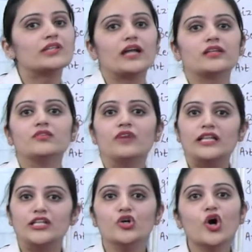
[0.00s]
that the
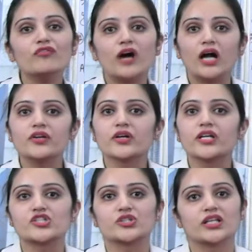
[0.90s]
value of art,
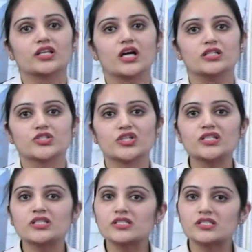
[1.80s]
tradition and culture
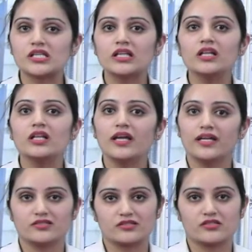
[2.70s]
still
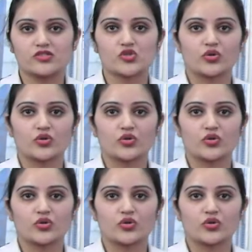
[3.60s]
exists.